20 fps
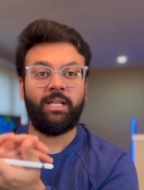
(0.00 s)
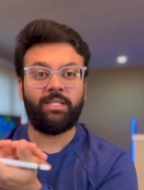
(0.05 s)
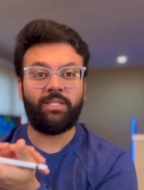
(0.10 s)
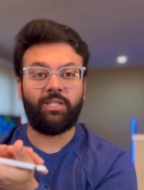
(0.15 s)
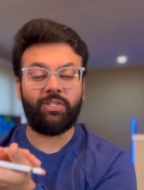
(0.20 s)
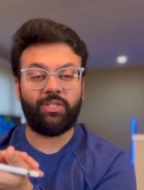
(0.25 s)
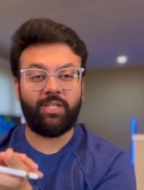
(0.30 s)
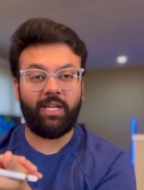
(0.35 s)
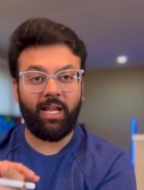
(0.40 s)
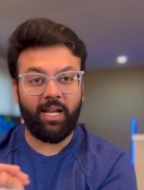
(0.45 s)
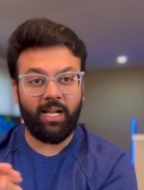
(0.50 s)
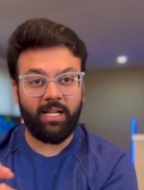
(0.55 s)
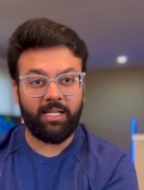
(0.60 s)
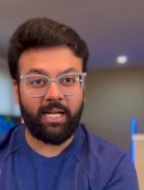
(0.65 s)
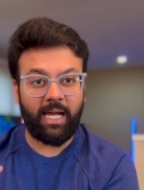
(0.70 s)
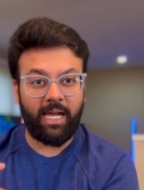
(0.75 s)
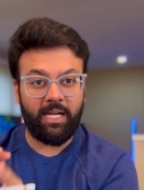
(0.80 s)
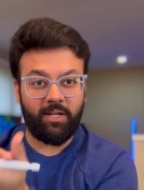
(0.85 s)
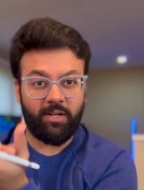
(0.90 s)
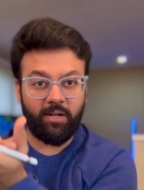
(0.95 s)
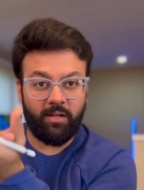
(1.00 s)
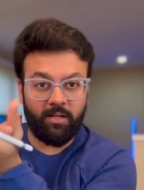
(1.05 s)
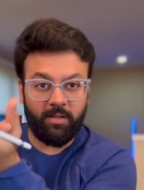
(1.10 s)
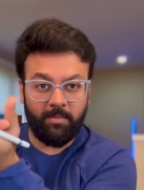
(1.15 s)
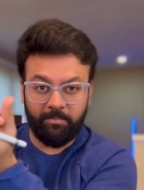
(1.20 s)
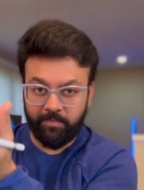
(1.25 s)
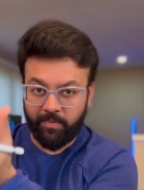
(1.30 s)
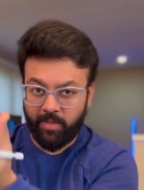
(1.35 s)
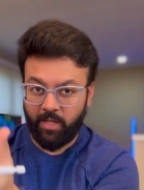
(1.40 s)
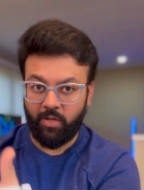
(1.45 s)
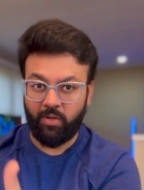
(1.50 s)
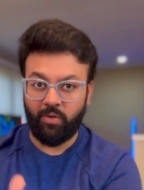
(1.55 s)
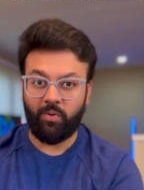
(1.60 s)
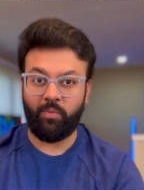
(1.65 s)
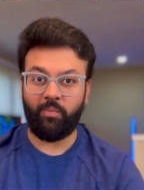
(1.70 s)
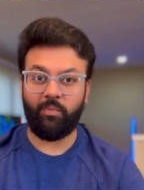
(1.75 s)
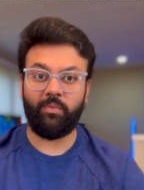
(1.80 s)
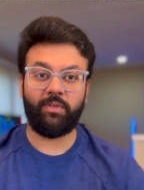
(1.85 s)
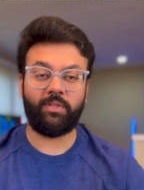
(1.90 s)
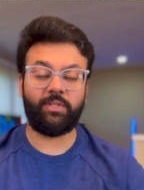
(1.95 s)
Just get a title, you
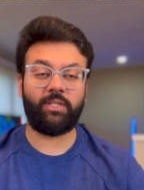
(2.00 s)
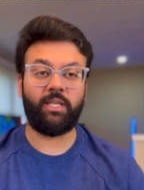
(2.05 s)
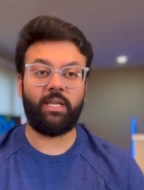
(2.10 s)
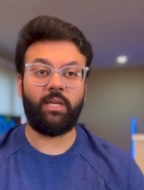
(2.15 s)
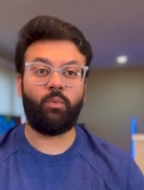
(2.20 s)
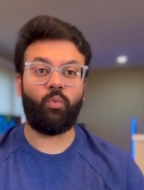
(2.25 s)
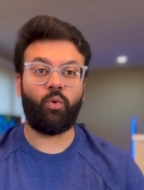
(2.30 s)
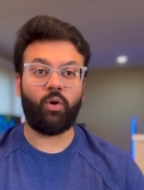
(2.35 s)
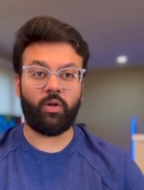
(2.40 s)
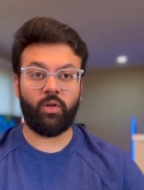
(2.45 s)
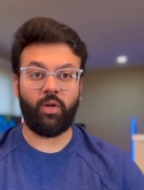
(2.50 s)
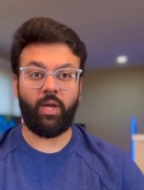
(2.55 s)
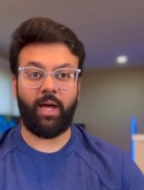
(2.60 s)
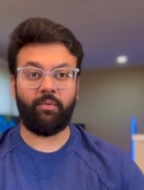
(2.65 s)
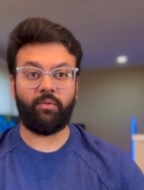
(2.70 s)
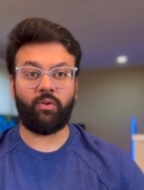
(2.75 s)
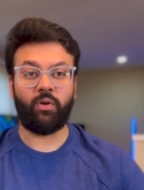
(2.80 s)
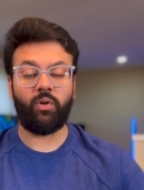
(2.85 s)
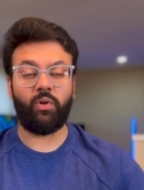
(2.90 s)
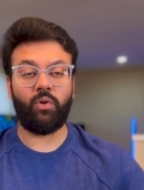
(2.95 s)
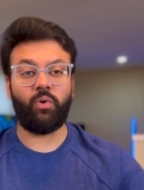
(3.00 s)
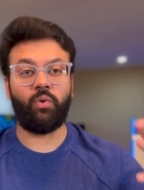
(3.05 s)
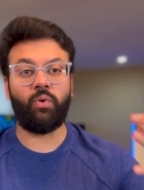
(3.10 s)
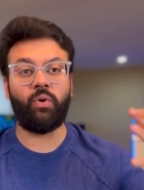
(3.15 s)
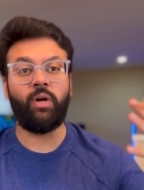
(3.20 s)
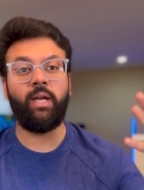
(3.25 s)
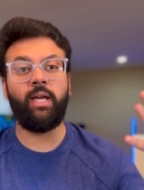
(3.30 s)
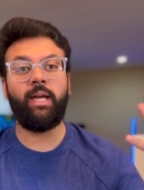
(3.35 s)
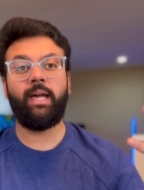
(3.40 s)
know, see what you have to do,